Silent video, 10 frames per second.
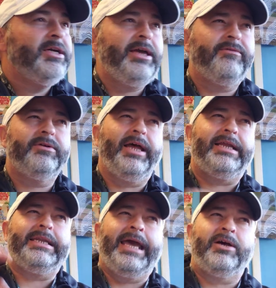You ever
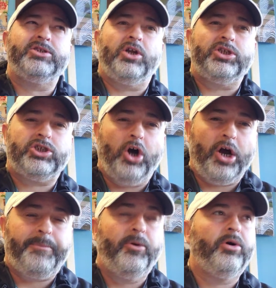like nails on a
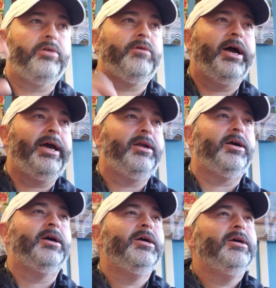chalkboard, right?
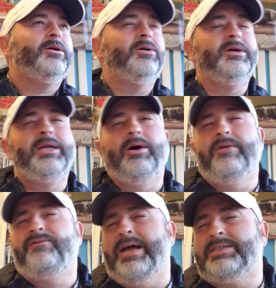Or
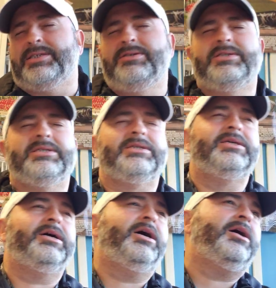eventually you're just
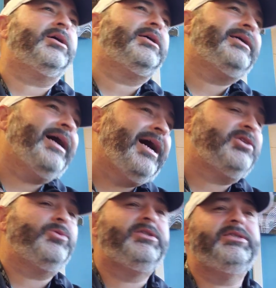like, oh
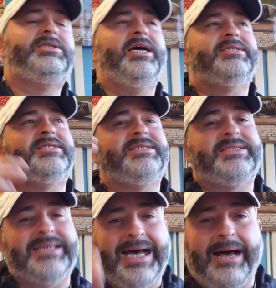gosh, would you just
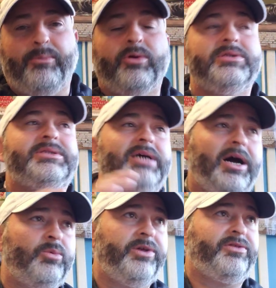stop? We're
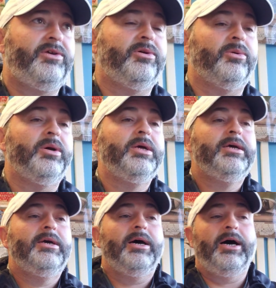done with you.
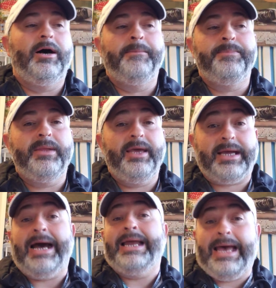It
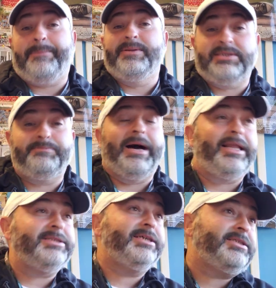kind of happens in
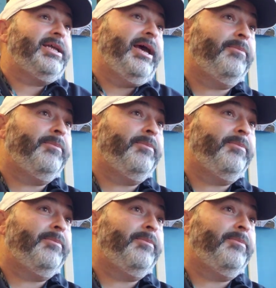politics today.